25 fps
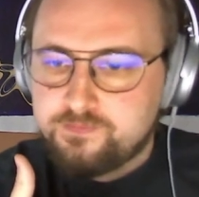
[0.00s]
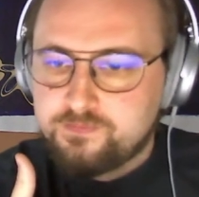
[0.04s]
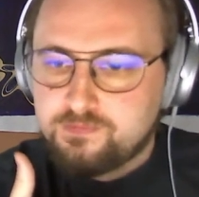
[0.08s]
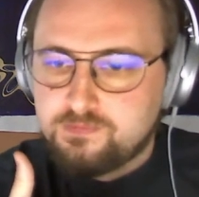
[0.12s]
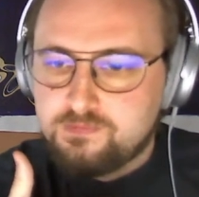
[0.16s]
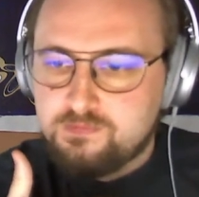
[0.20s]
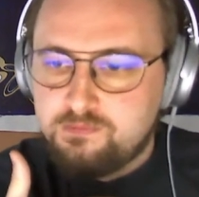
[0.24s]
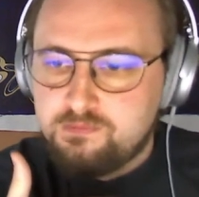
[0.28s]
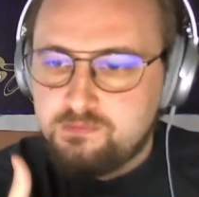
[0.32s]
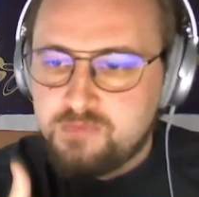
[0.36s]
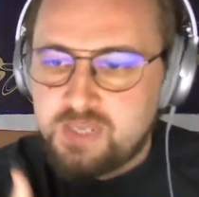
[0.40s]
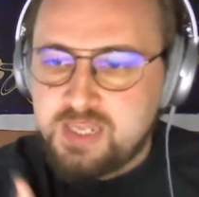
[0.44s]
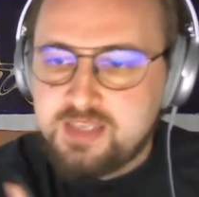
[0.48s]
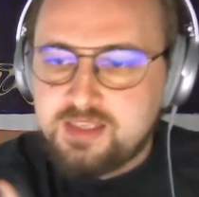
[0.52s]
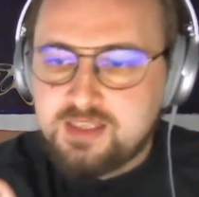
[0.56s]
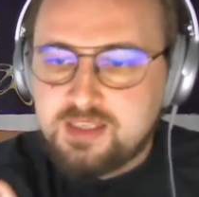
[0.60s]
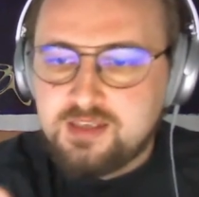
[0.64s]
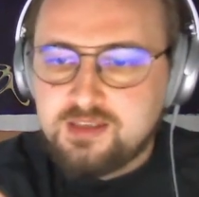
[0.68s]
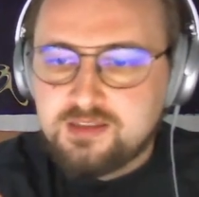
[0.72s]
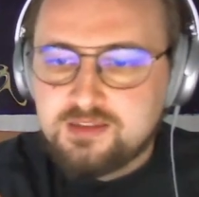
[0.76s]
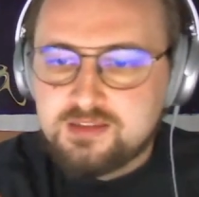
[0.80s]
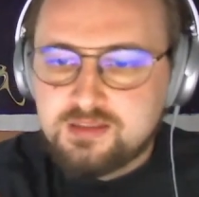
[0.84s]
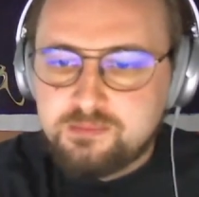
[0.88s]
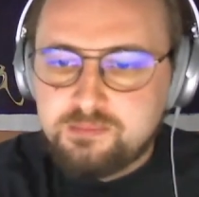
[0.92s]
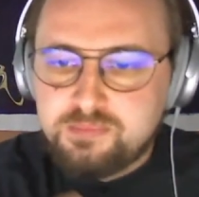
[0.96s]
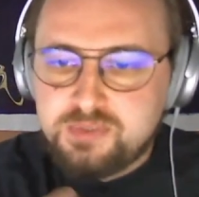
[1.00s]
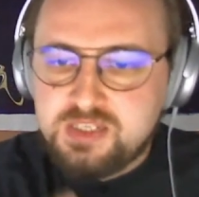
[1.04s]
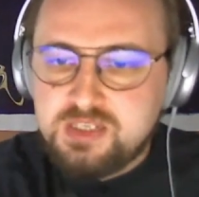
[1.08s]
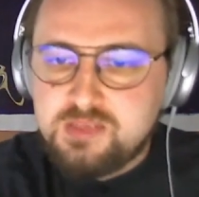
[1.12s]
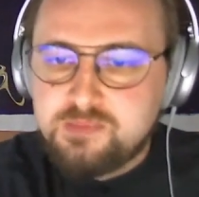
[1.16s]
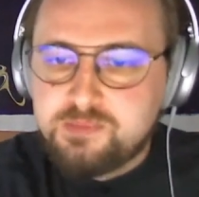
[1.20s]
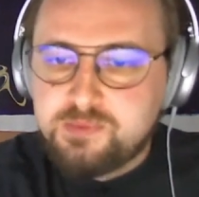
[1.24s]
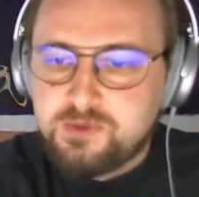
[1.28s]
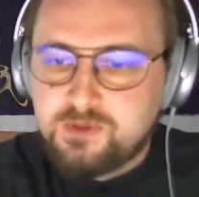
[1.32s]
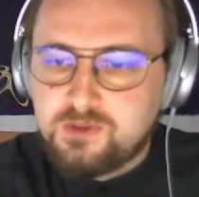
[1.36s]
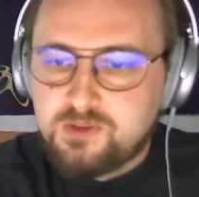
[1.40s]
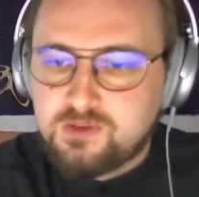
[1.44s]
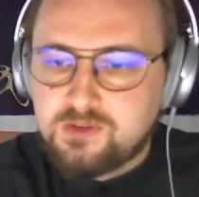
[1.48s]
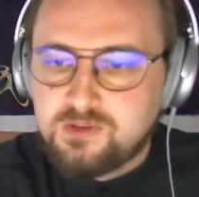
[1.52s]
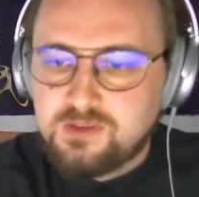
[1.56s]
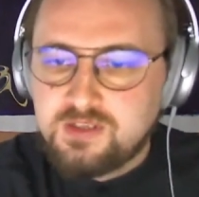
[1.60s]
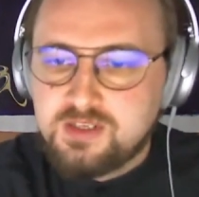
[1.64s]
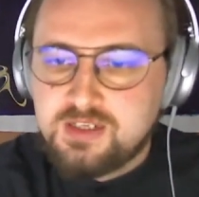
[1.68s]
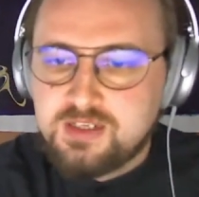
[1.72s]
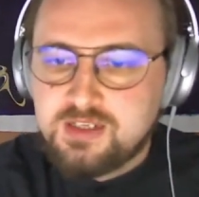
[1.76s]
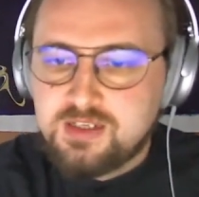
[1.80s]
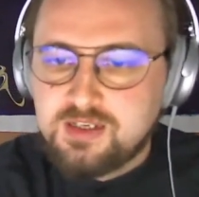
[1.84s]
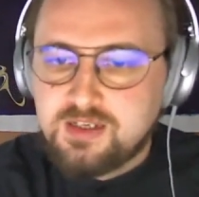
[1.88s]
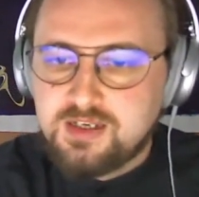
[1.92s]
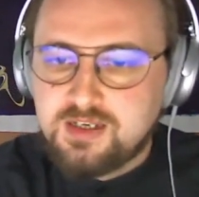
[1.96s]
making the people
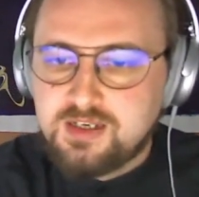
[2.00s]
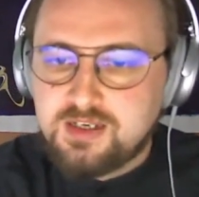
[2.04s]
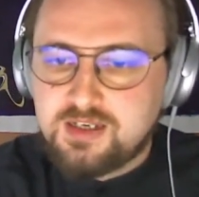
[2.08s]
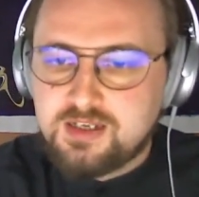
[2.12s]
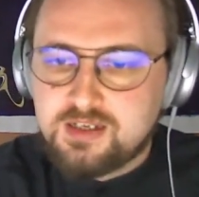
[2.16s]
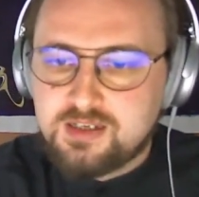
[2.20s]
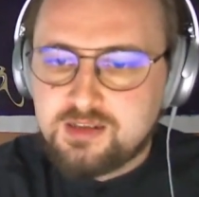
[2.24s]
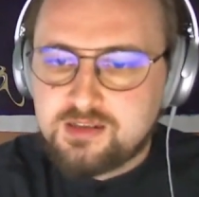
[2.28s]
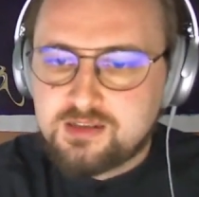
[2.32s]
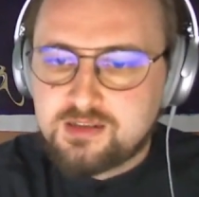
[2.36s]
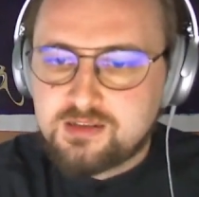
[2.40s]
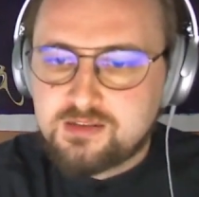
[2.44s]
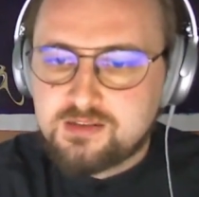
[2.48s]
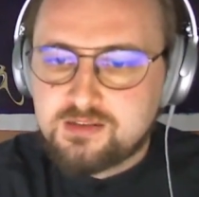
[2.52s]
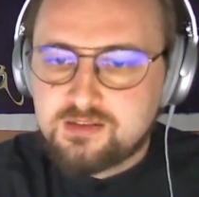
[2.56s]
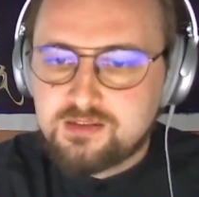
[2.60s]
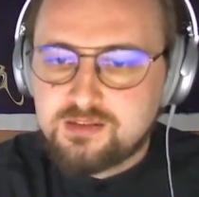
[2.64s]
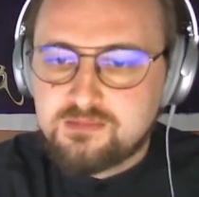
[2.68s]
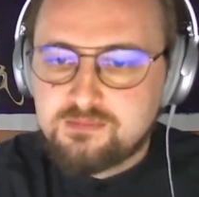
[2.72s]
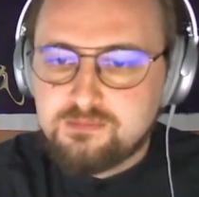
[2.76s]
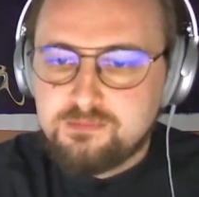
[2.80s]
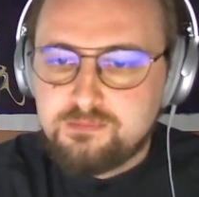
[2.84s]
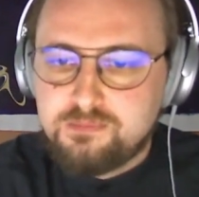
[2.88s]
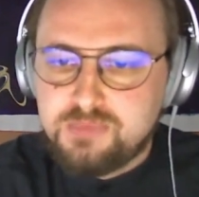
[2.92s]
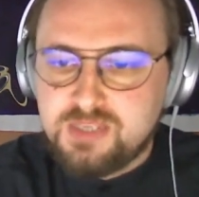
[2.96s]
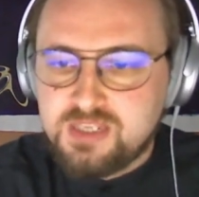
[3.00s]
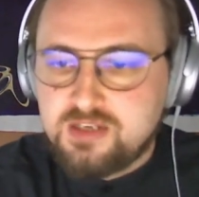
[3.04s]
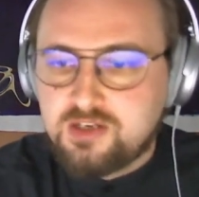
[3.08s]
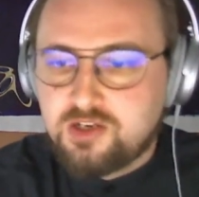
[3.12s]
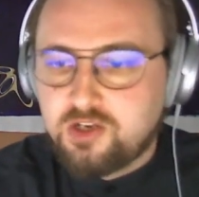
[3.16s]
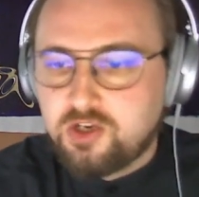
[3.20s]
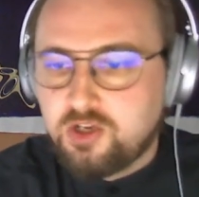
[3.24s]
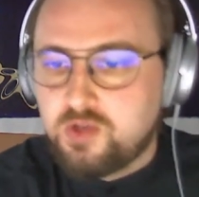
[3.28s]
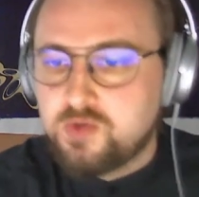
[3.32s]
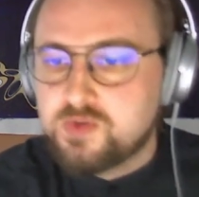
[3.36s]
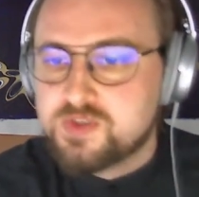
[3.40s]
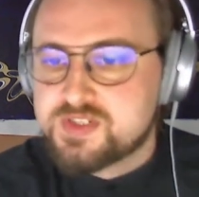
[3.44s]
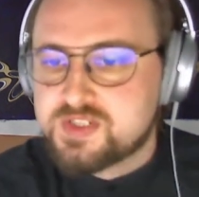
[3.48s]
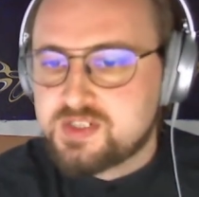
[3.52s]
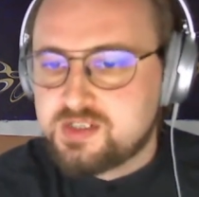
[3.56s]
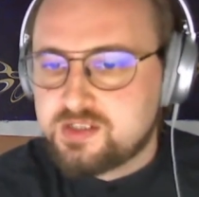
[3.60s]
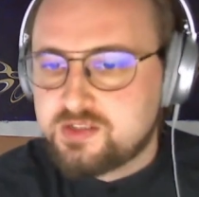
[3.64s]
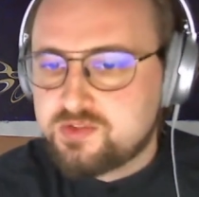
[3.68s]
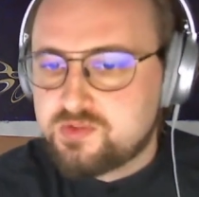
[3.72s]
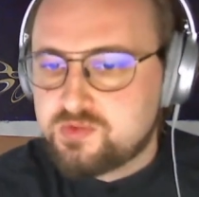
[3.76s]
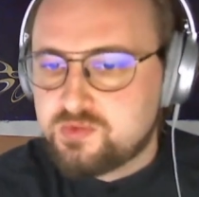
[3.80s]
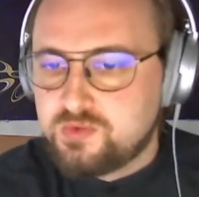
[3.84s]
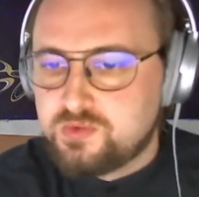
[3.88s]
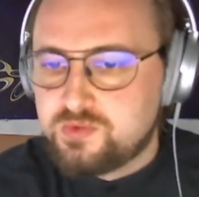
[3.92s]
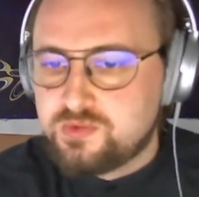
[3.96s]
be closer
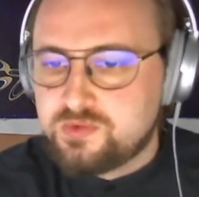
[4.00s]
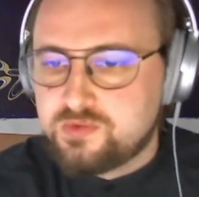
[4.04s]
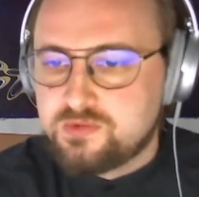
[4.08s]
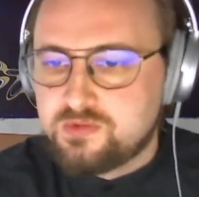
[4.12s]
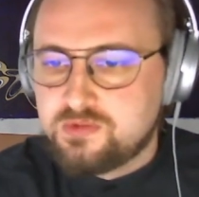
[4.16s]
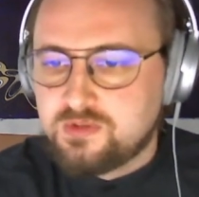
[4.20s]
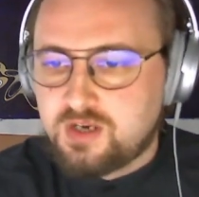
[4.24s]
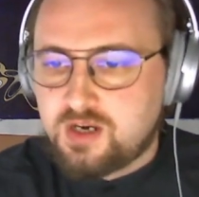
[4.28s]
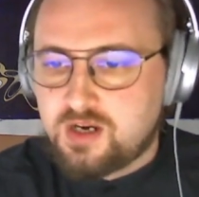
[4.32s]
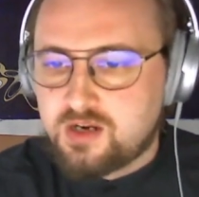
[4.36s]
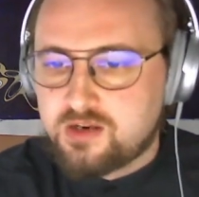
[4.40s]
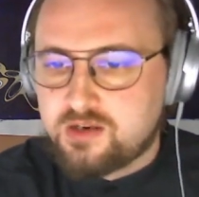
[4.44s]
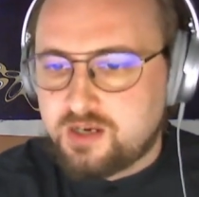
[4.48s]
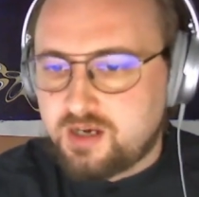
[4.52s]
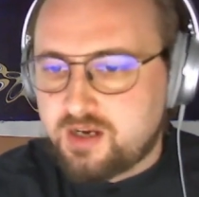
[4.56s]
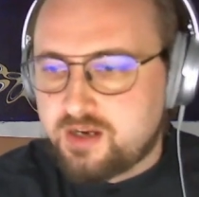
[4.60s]
to our